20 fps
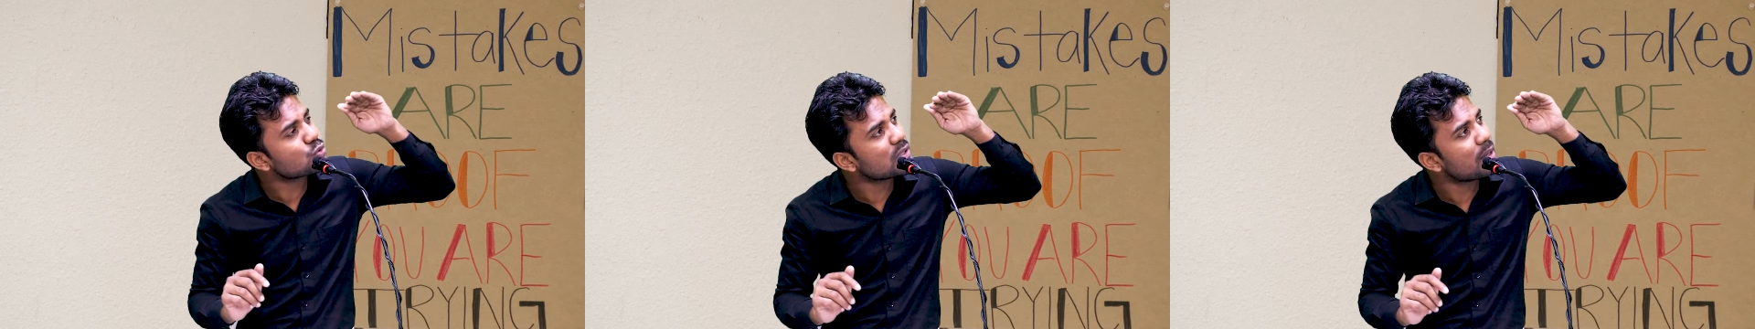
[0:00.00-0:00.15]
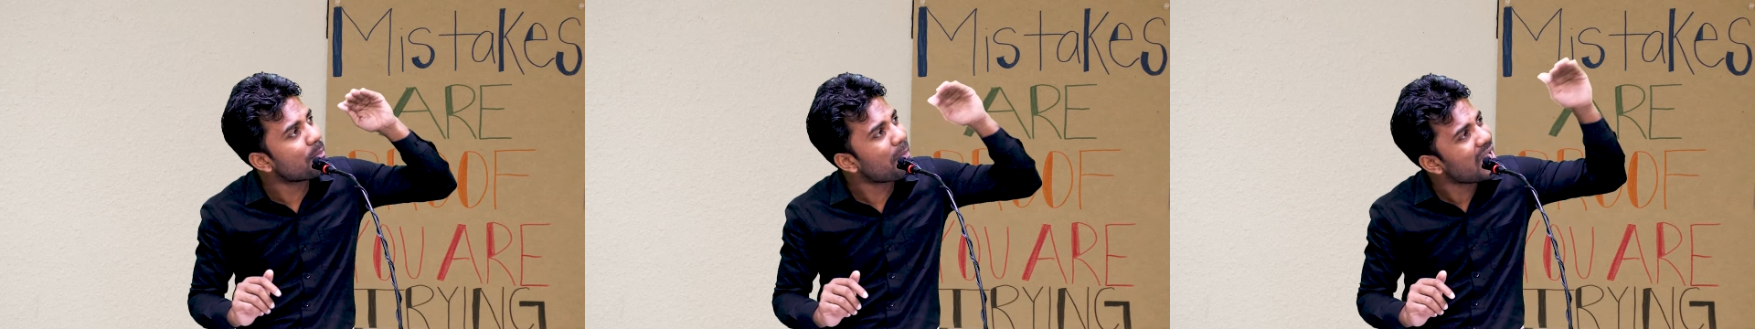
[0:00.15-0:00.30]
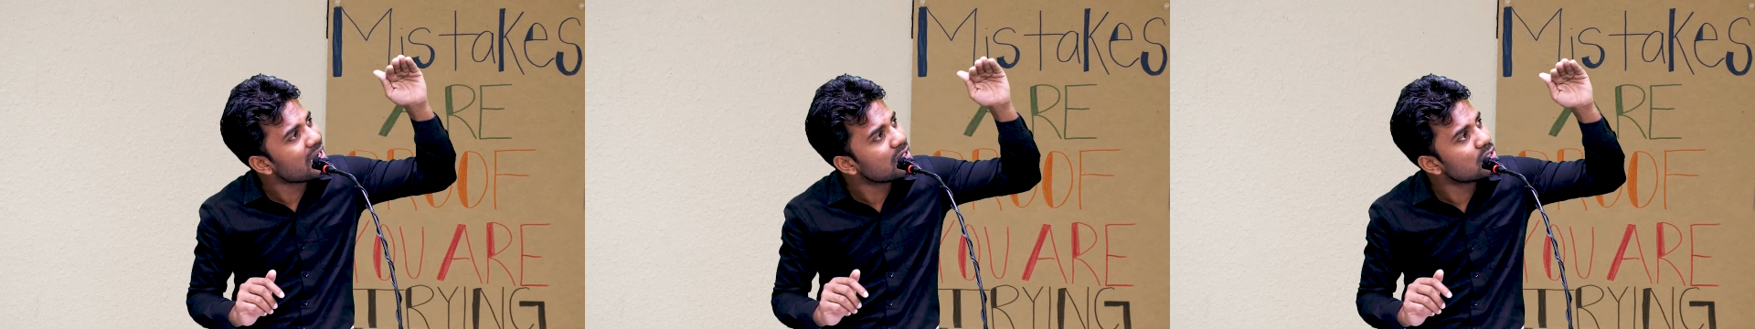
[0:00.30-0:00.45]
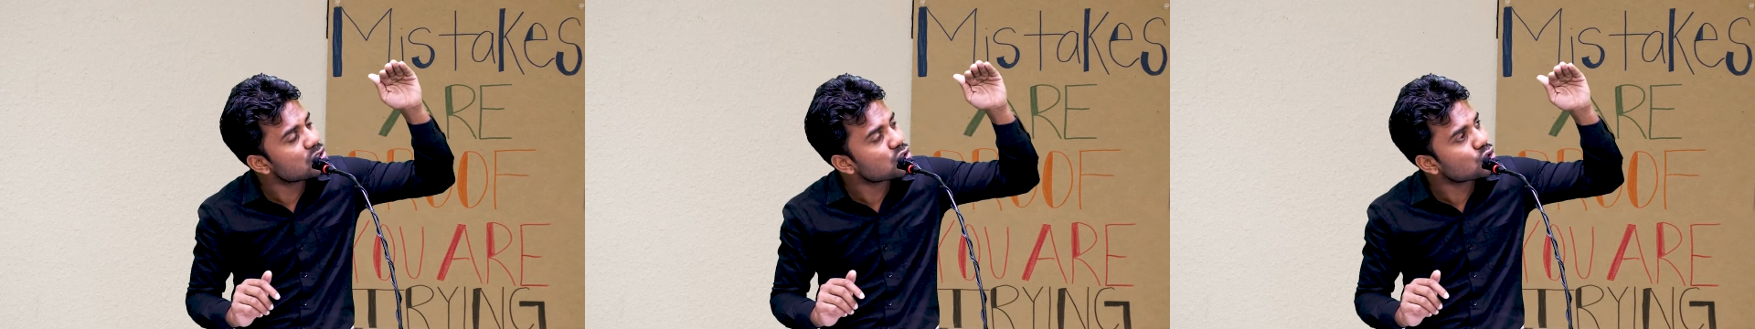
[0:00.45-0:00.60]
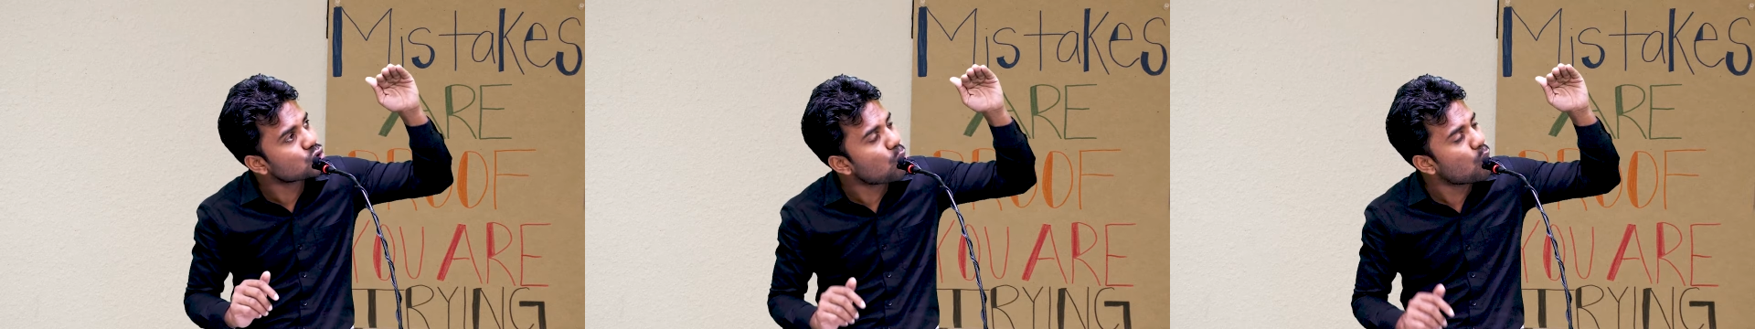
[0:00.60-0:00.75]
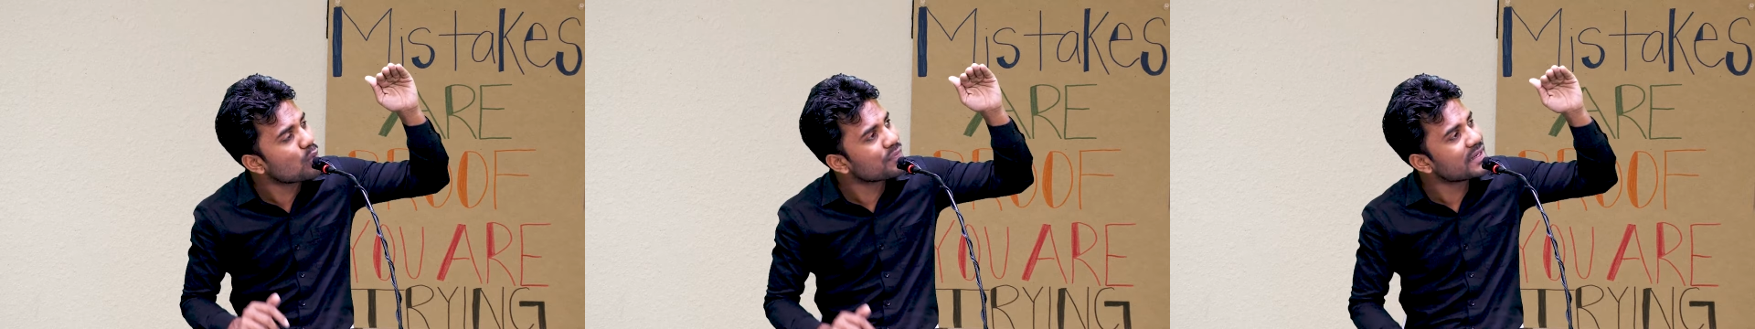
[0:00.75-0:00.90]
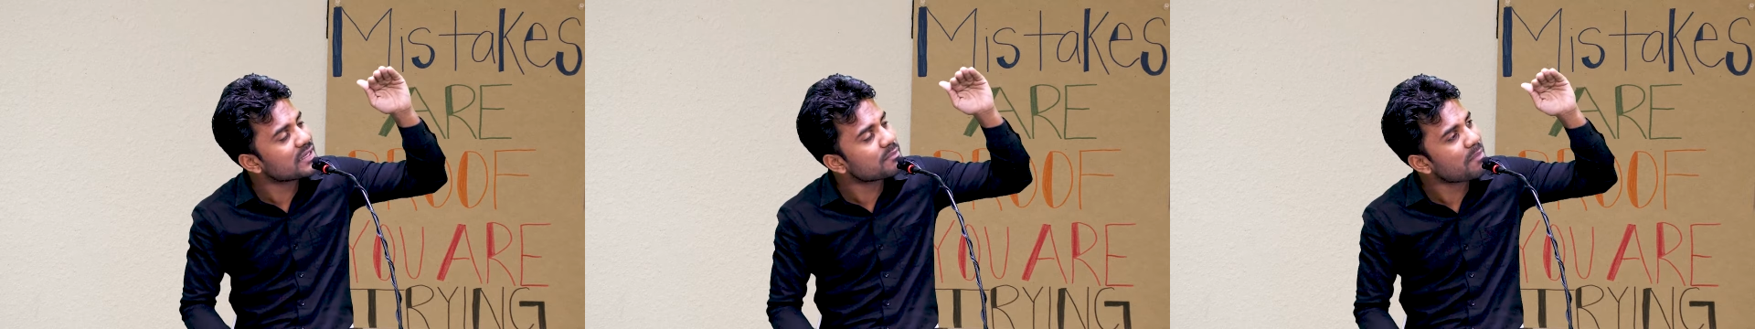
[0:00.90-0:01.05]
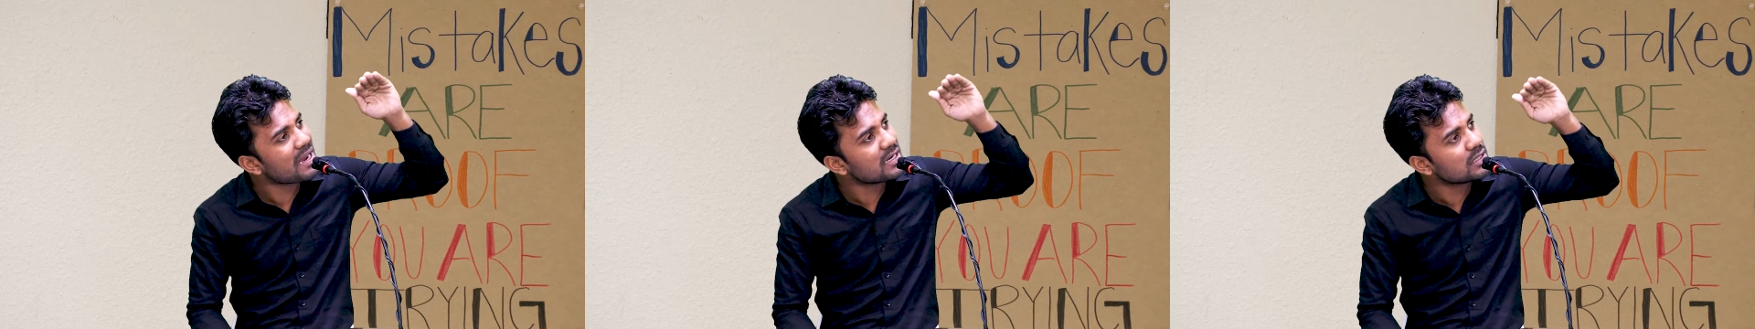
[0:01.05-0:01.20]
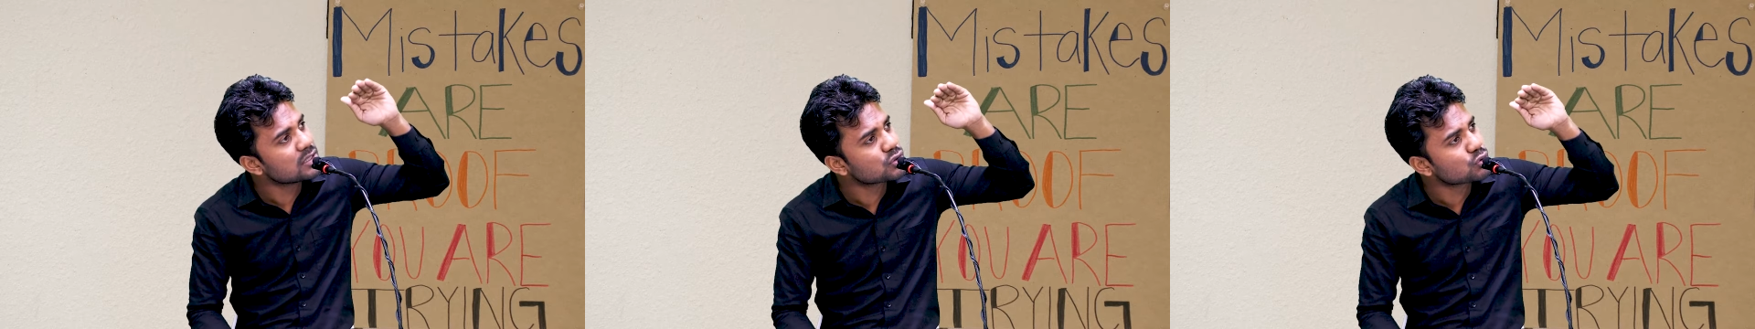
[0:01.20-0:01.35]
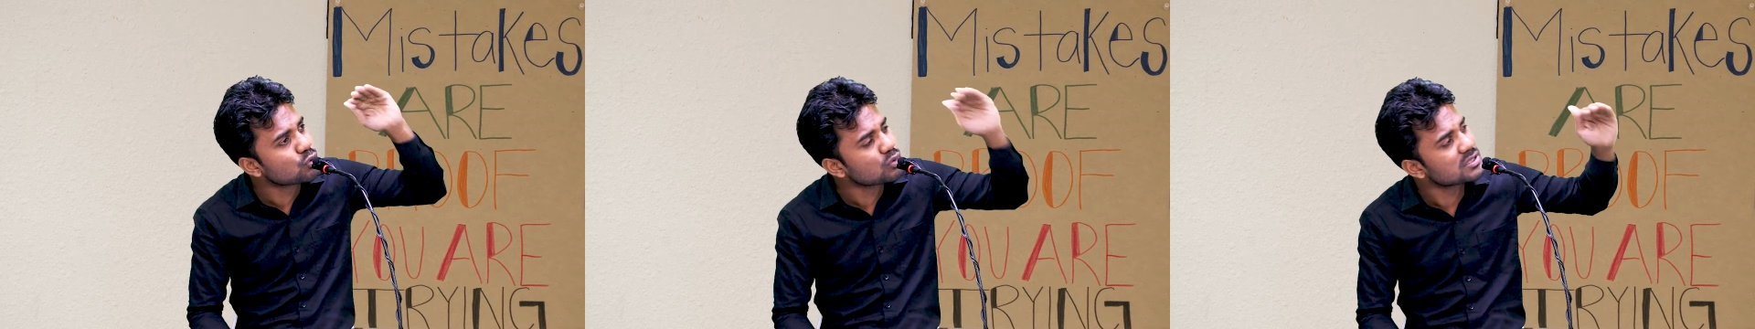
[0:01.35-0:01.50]
to the
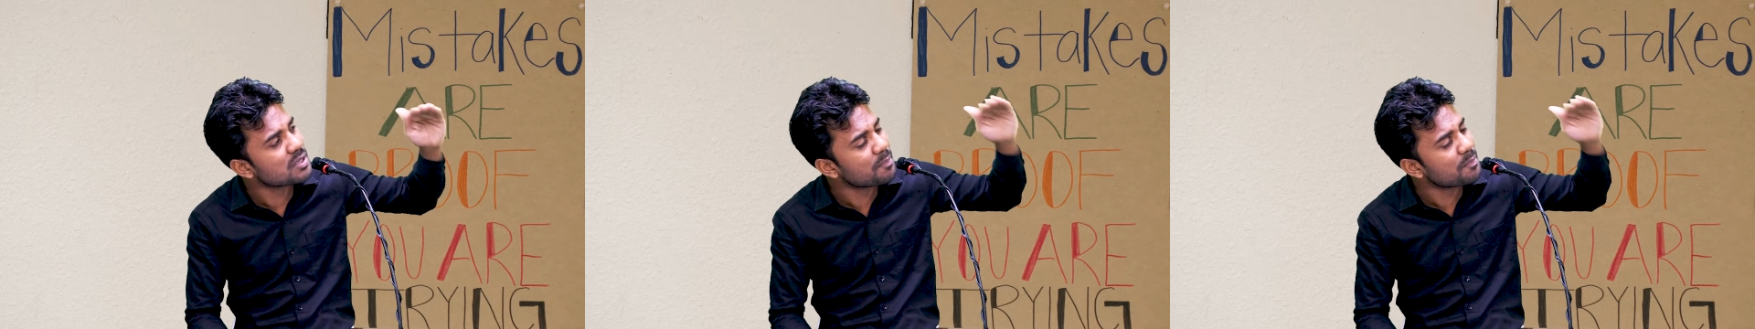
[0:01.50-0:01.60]
milestone,